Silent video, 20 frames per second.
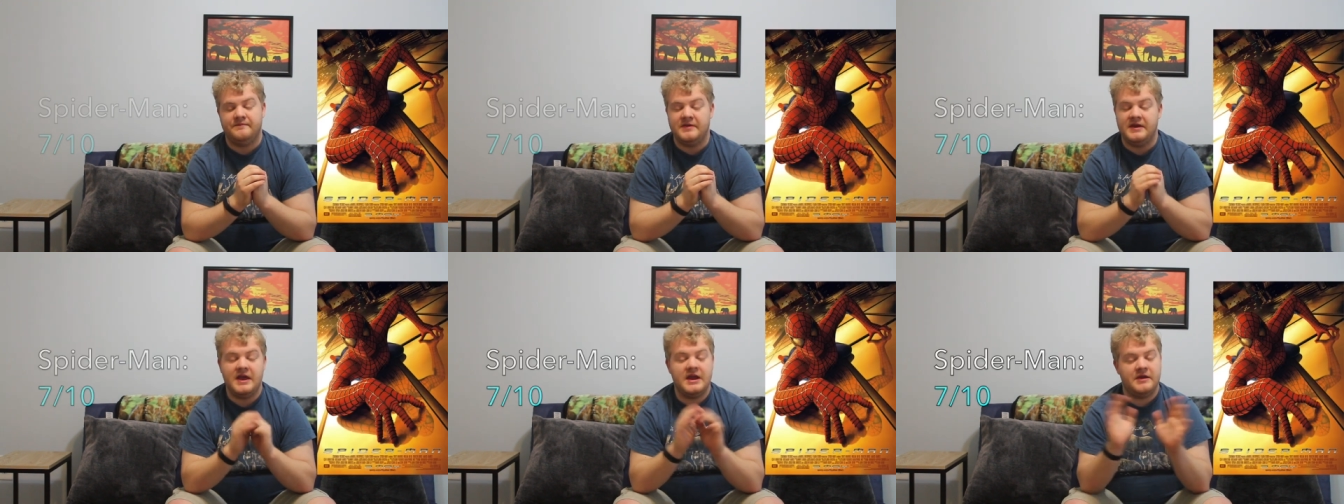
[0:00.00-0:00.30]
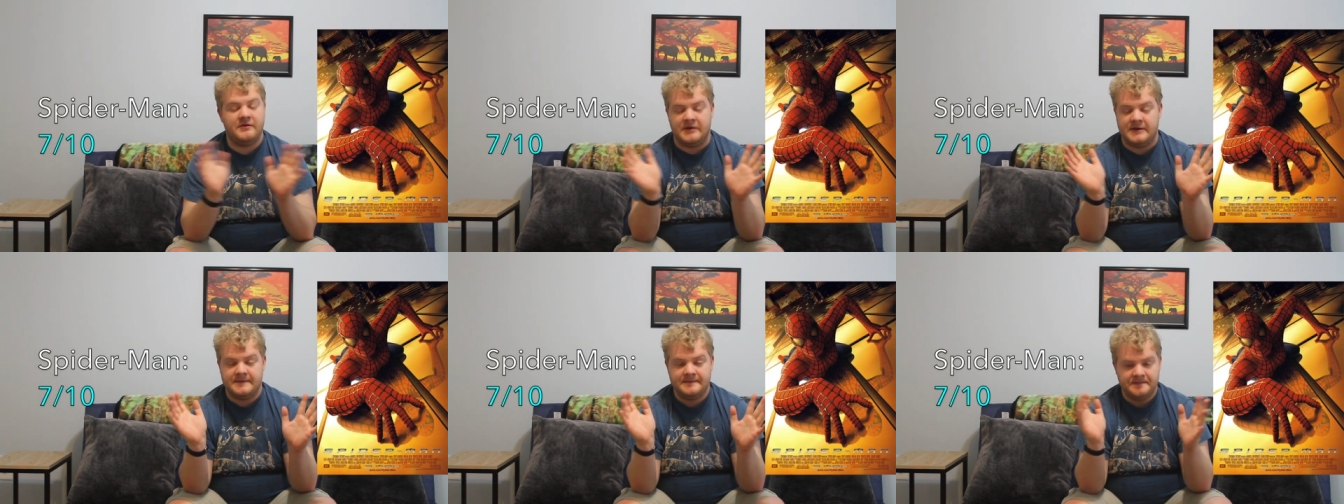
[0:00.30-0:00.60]
But
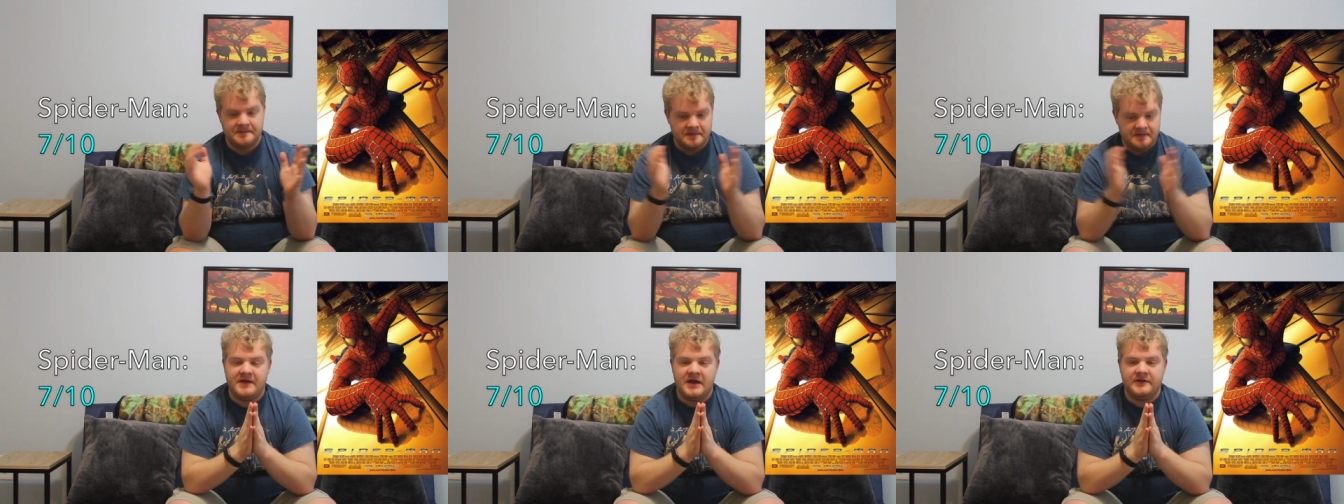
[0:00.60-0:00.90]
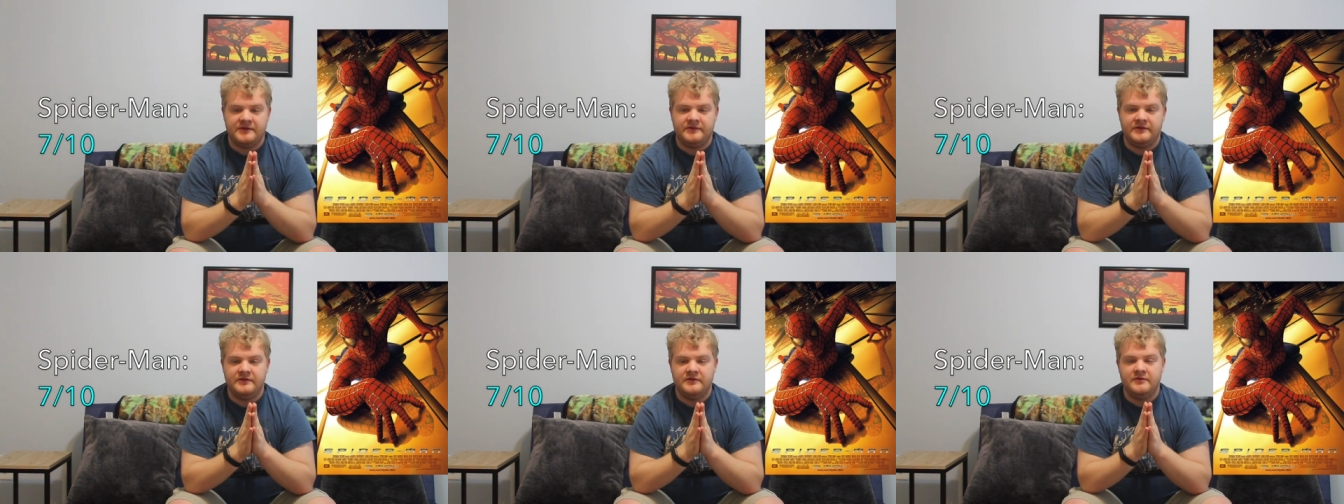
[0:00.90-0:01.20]
anyway,
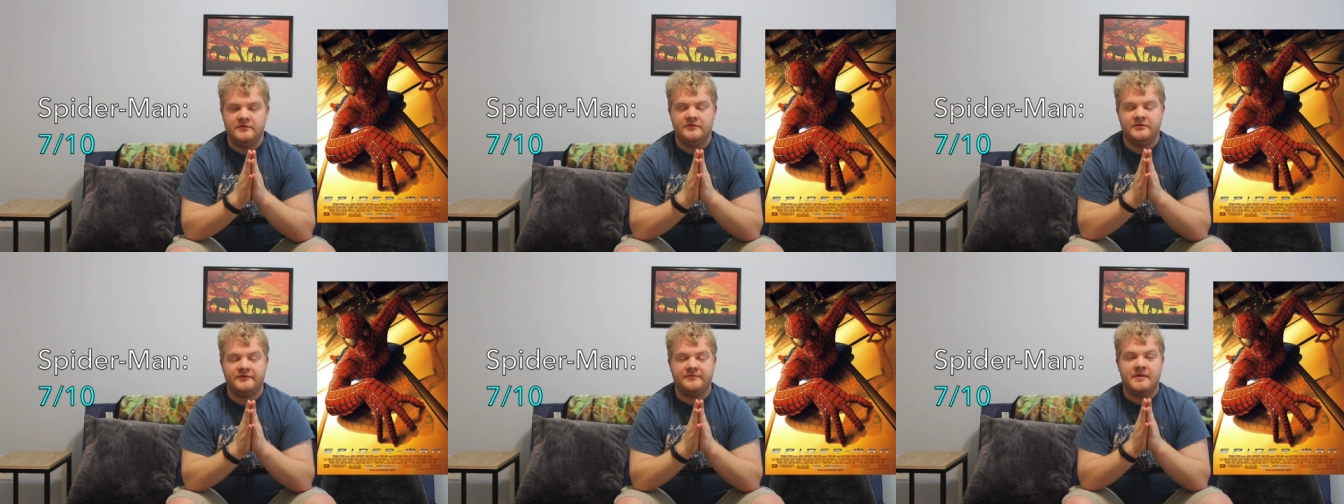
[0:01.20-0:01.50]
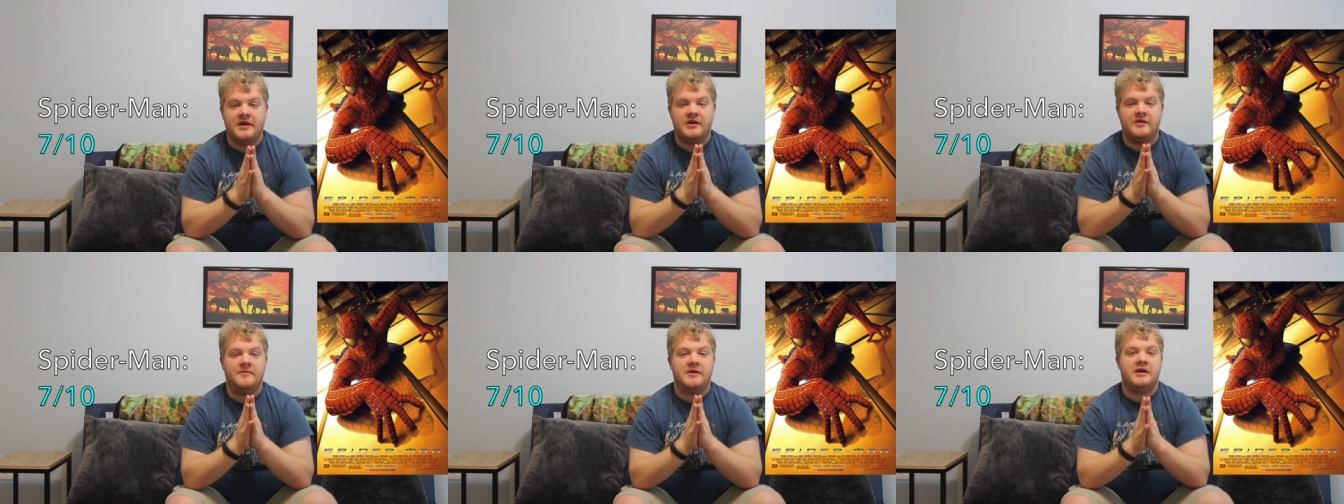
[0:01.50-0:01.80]
back to
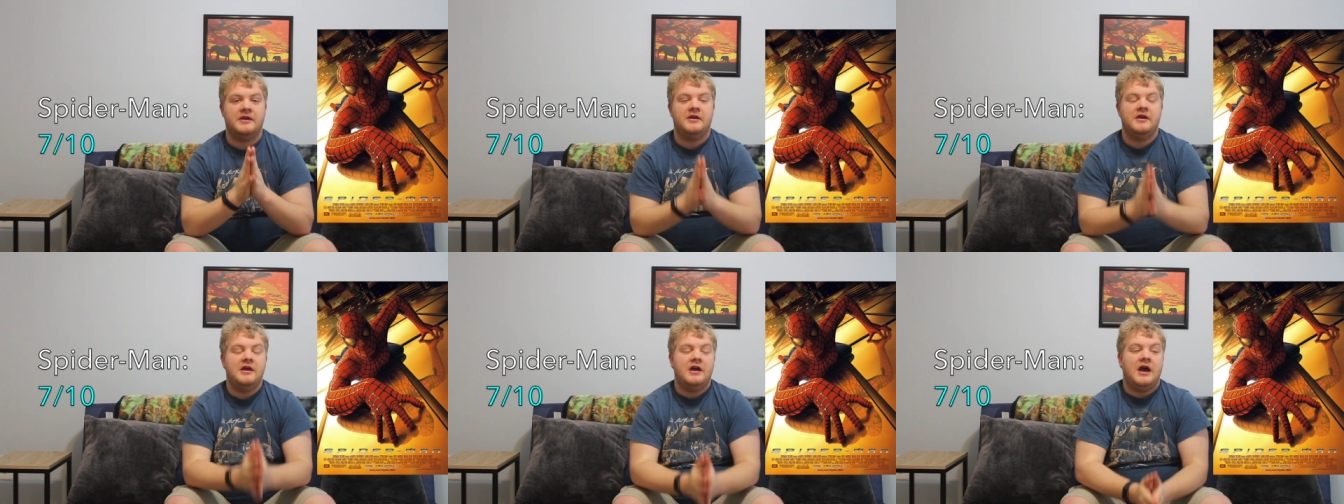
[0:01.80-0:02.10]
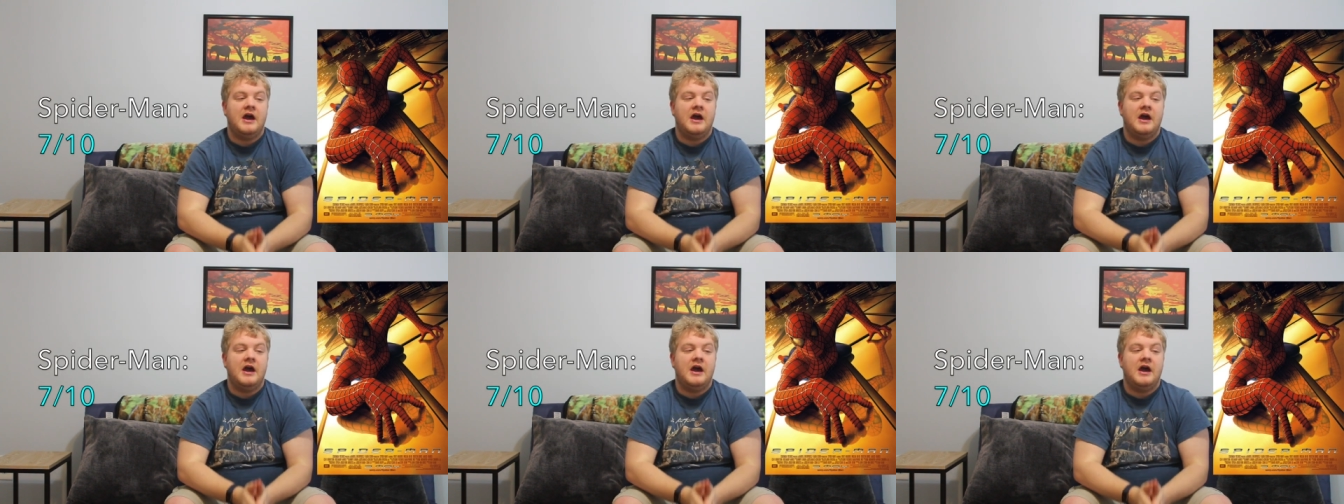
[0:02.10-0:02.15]
Spider-Man.